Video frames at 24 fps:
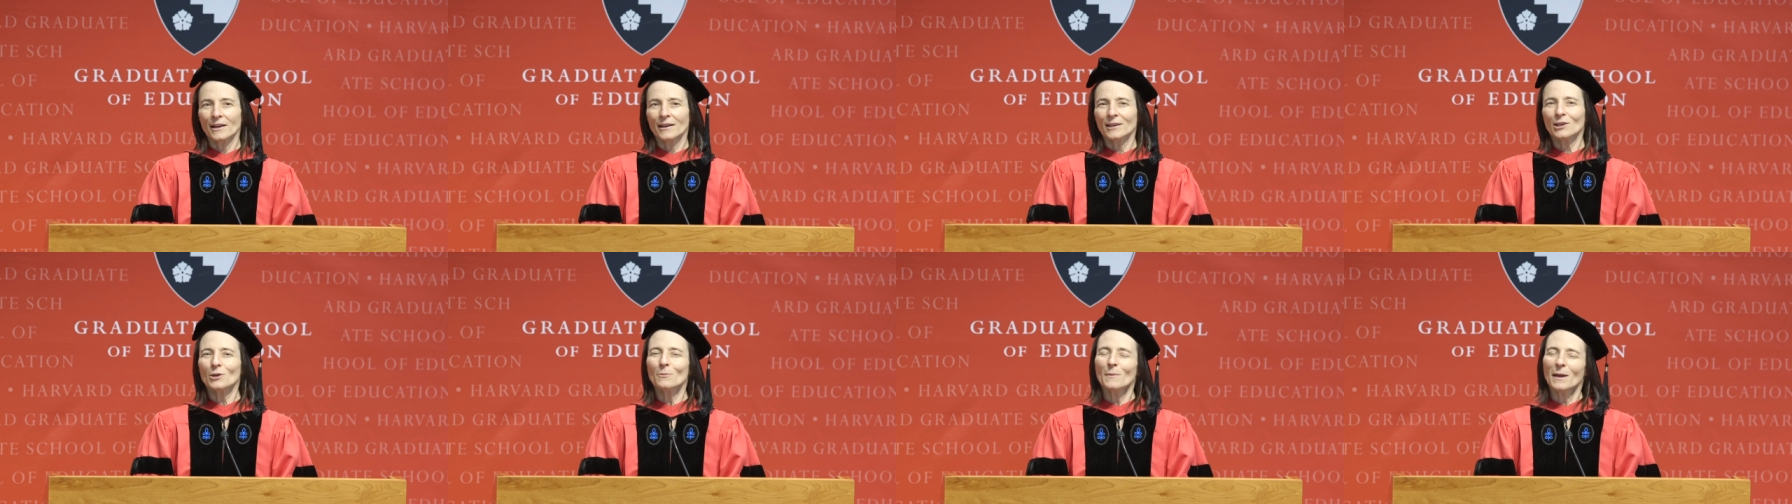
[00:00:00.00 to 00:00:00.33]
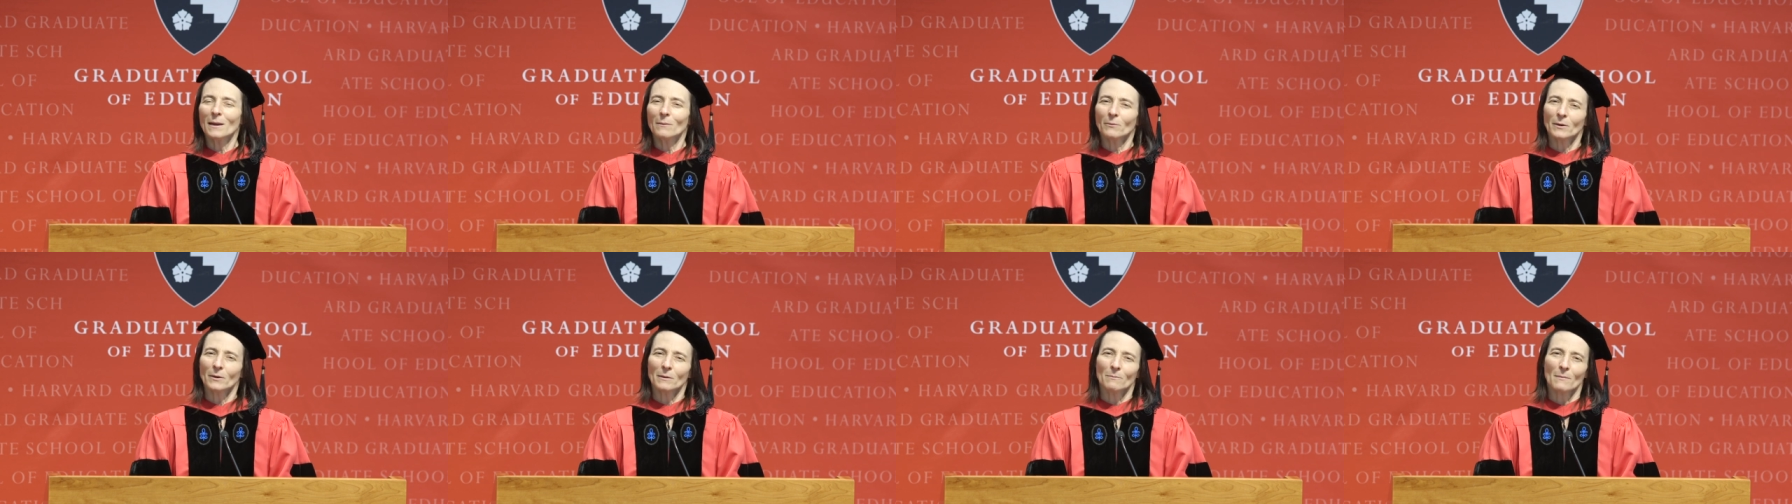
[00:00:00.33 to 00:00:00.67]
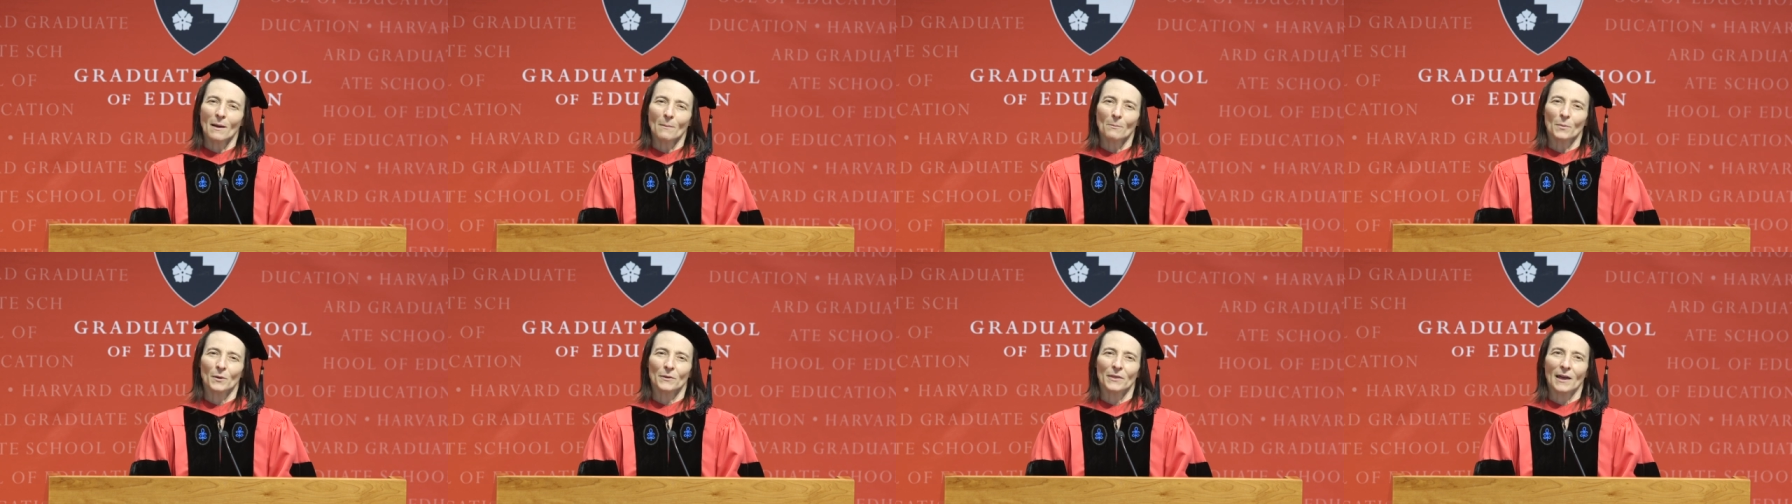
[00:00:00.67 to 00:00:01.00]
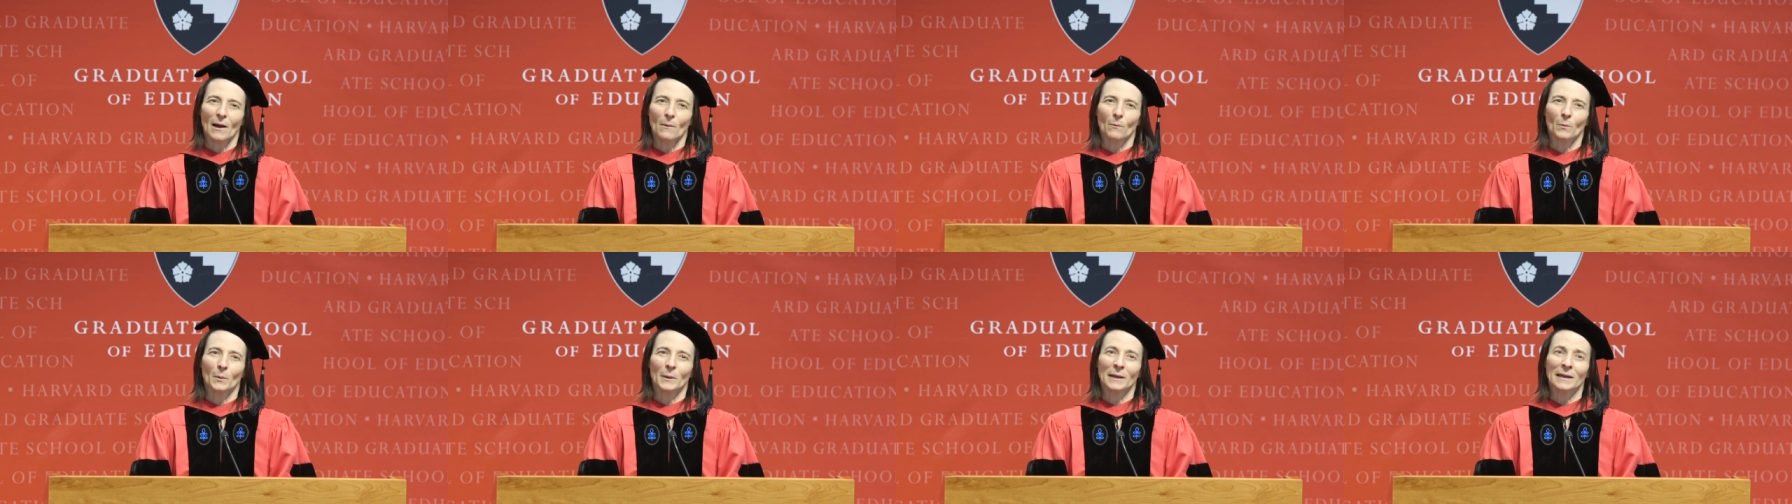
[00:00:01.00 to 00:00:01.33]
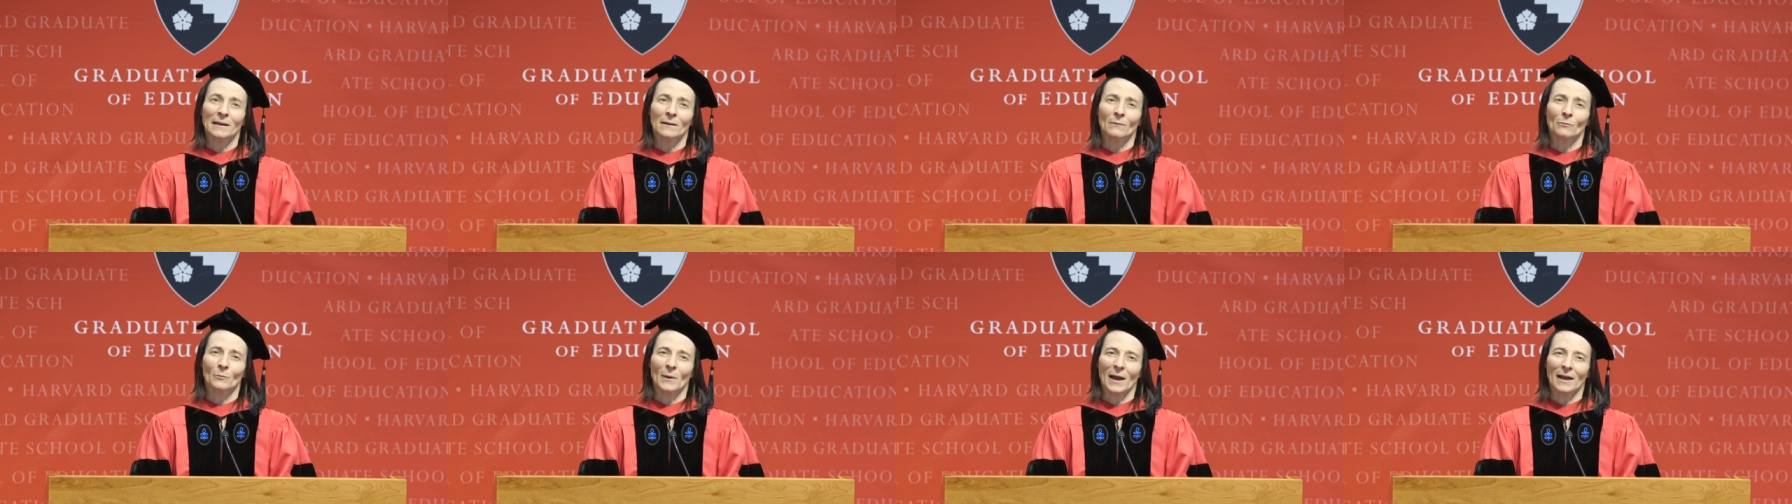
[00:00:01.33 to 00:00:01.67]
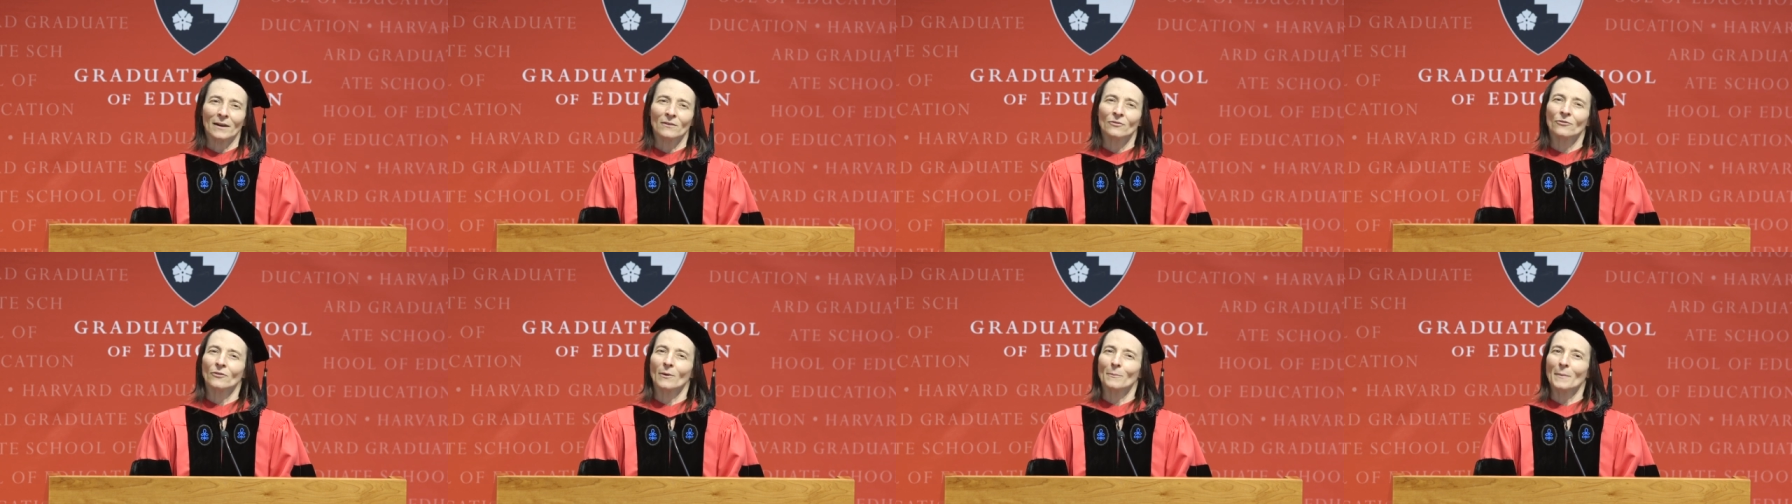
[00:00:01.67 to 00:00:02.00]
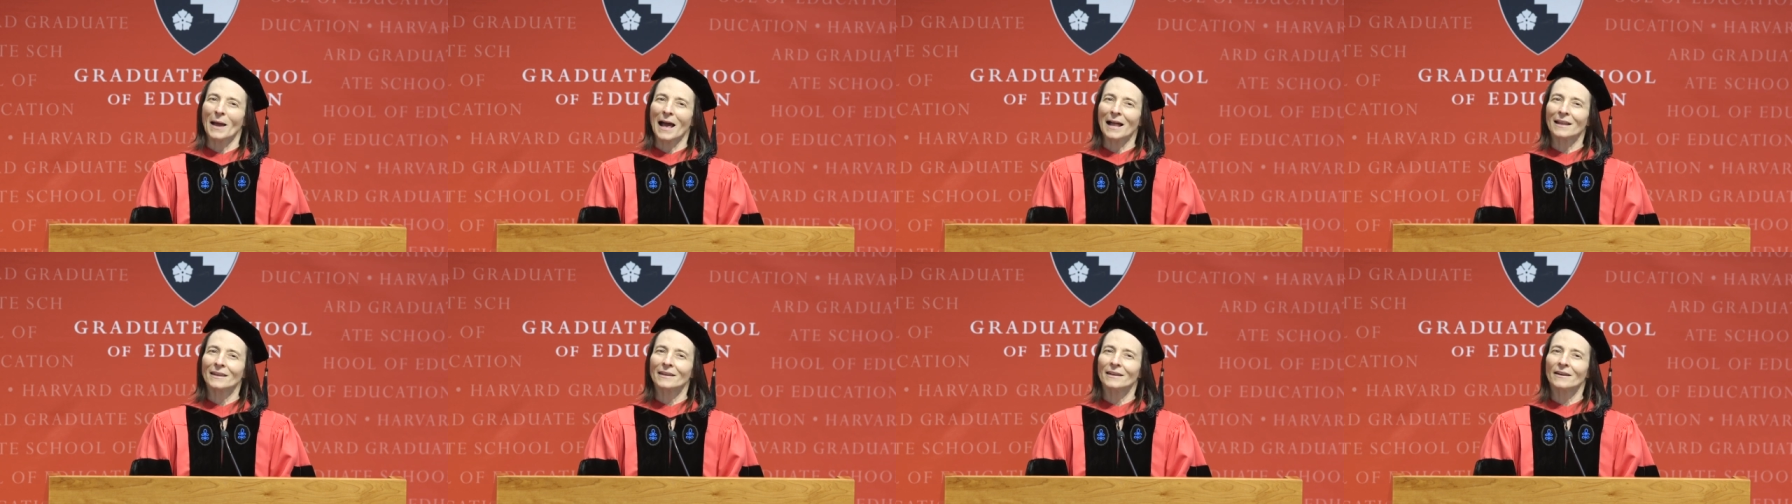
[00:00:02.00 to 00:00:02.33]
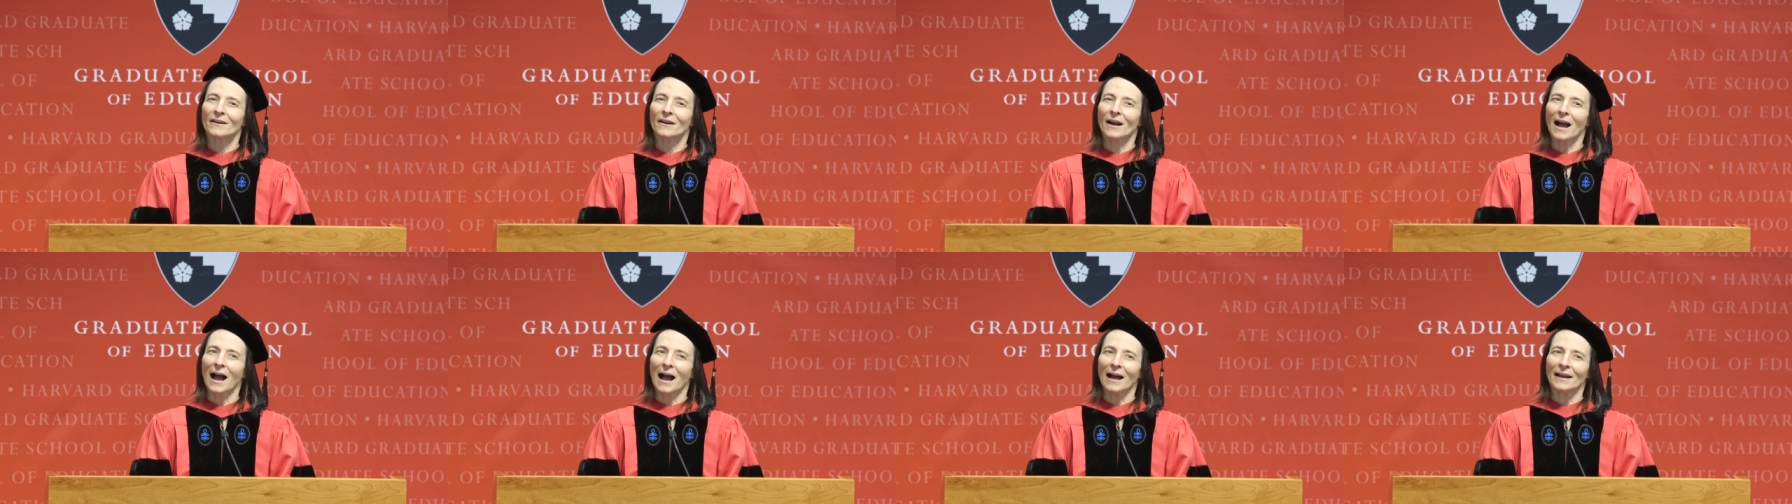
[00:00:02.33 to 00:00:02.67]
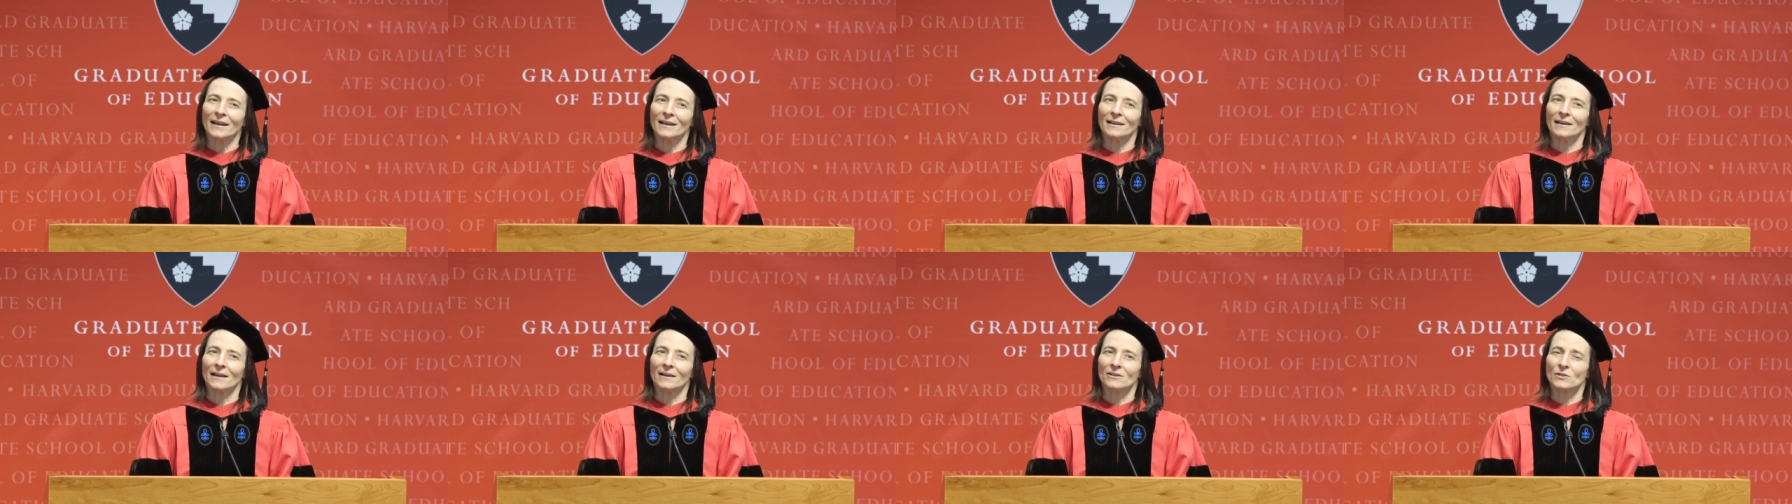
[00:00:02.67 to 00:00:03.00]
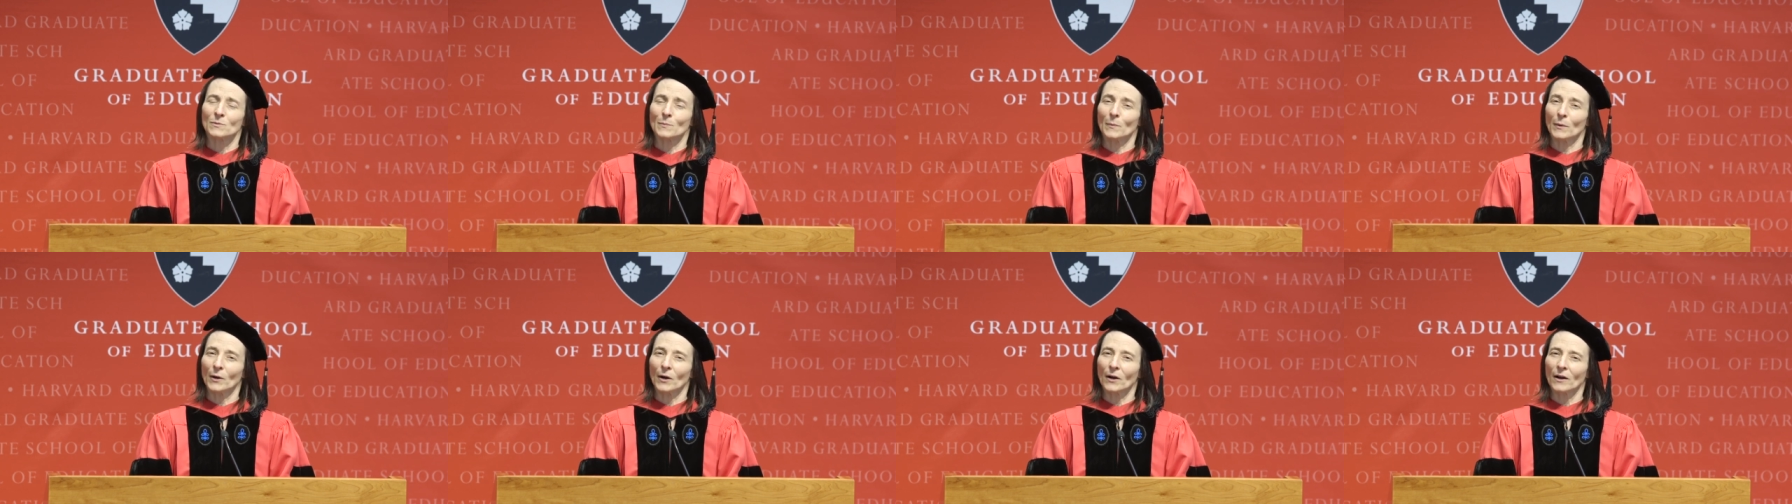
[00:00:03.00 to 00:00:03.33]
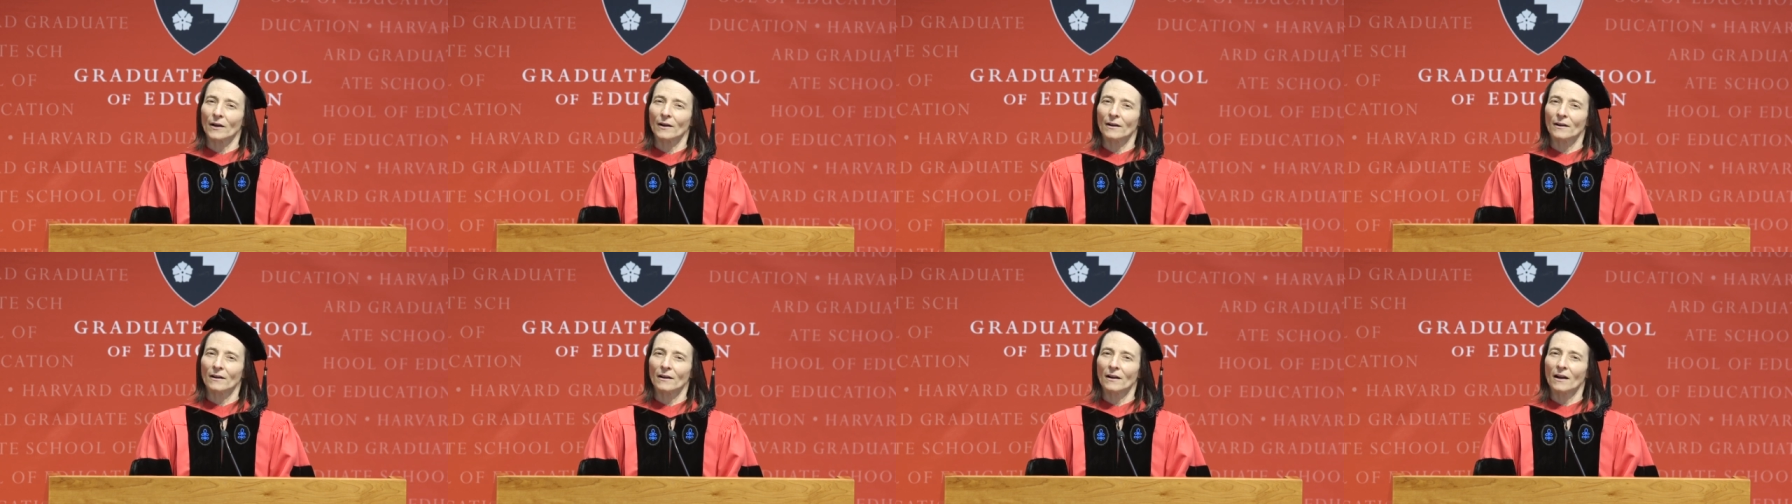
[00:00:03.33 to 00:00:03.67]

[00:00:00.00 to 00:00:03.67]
you may remember that we read from Eleanor Aguilar's book,